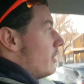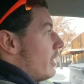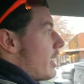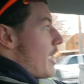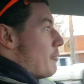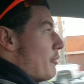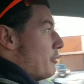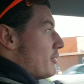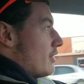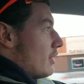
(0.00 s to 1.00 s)
They came up
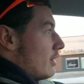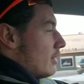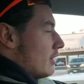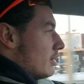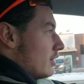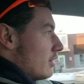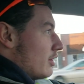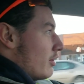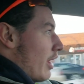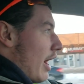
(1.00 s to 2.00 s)
with
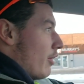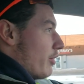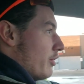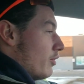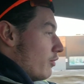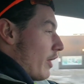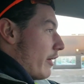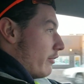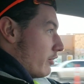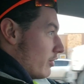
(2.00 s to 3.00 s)
how the
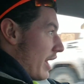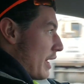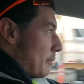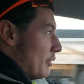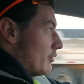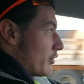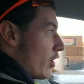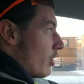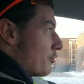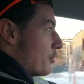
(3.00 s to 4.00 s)
valves dampen
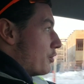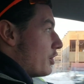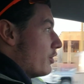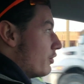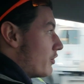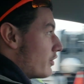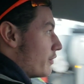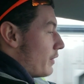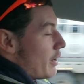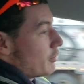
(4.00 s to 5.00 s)
for off-road use.
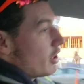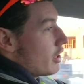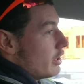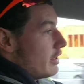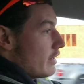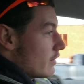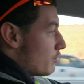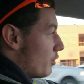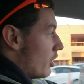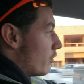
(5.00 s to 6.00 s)
Now we're not going to take
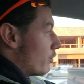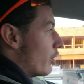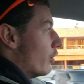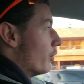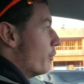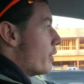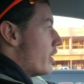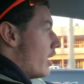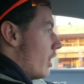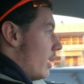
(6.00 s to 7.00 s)
this one off-road
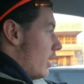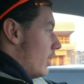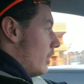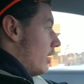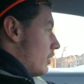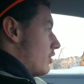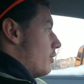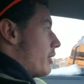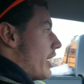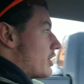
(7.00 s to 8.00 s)

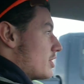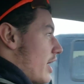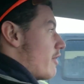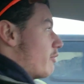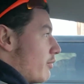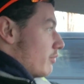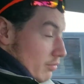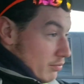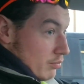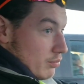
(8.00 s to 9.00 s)
until we actually have
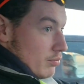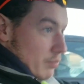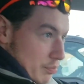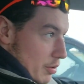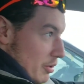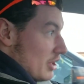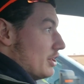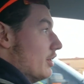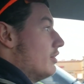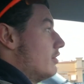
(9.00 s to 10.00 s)

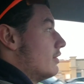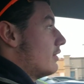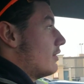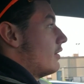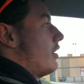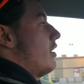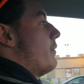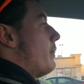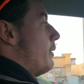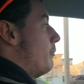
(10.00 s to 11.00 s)
permission.
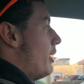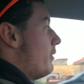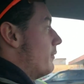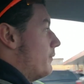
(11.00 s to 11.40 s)
But